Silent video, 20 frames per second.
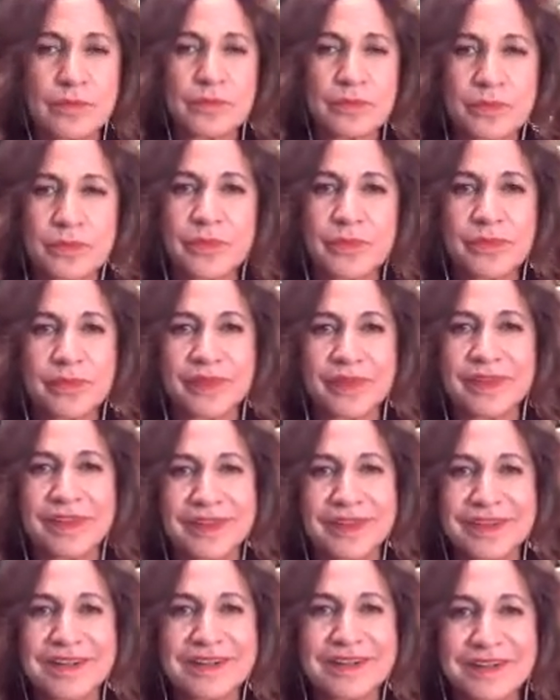
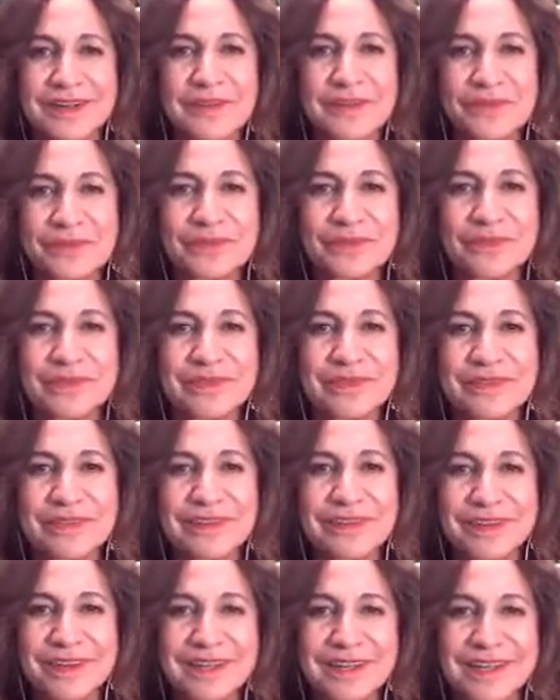
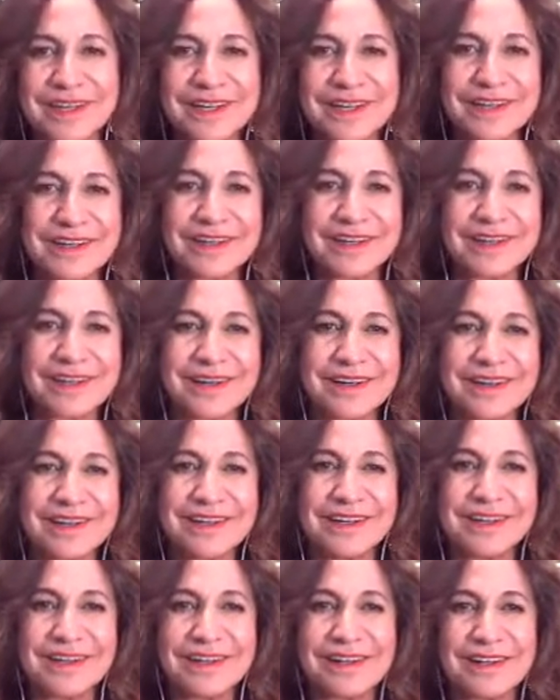
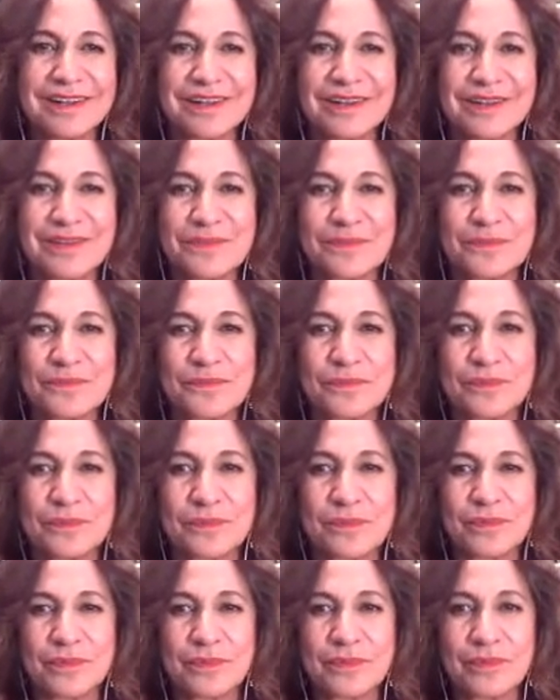
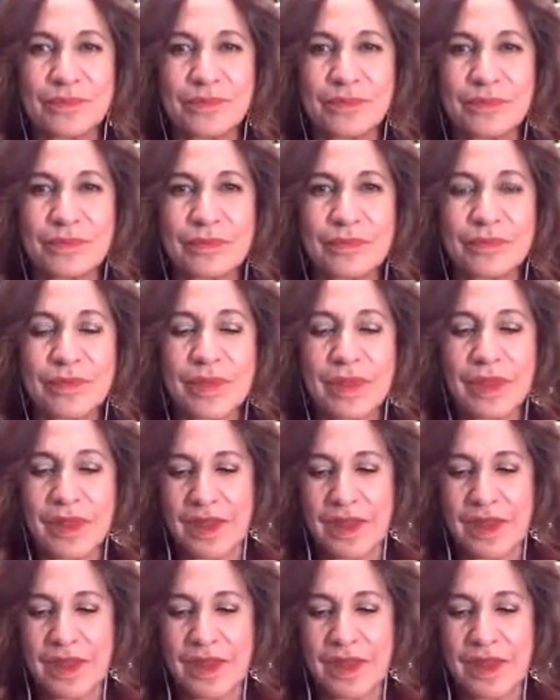(silent)